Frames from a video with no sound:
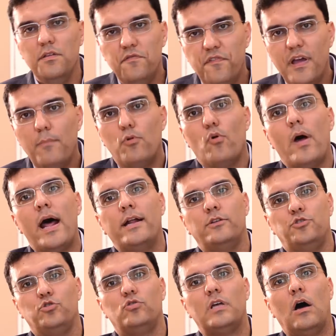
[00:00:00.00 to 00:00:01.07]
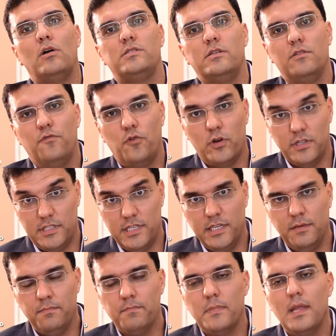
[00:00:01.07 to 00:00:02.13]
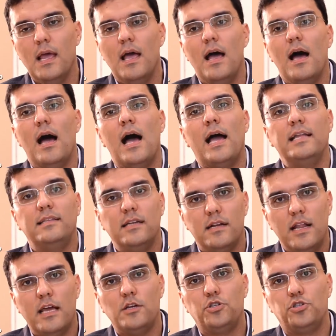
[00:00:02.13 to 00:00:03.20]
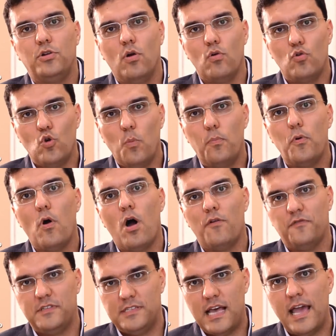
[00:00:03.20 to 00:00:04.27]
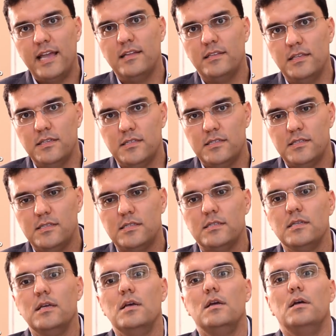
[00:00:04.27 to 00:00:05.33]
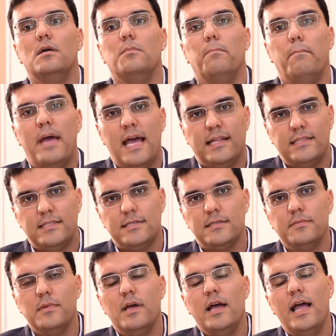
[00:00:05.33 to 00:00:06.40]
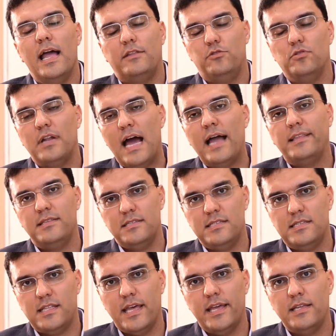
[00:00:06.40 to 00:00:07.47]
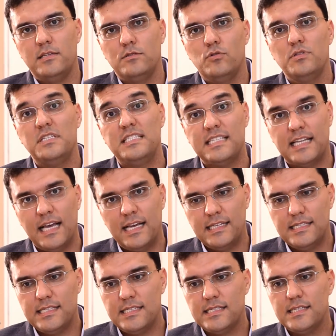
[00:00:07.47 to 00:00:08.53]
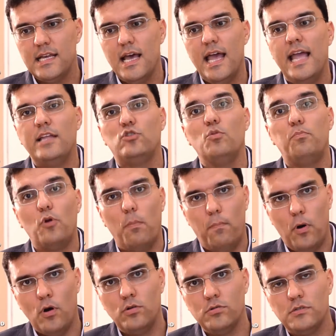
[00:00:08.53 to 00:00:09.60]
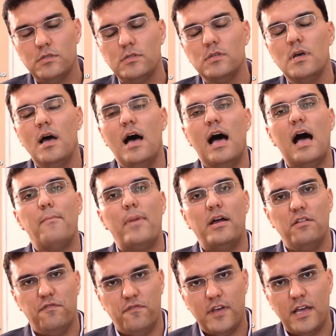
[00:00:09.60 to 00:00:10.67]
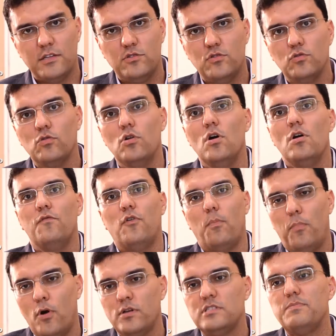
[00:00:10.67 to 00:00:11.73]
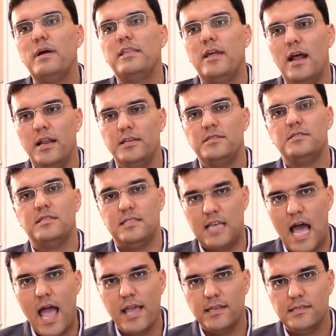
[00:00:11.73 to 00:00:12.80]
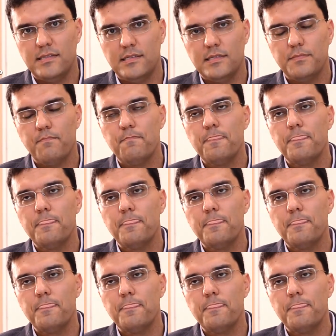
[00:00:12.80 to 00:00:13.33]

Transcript: In February 2014, an international group of scientists met at the United States to discuss and to propose a manifesto for post-materialist science.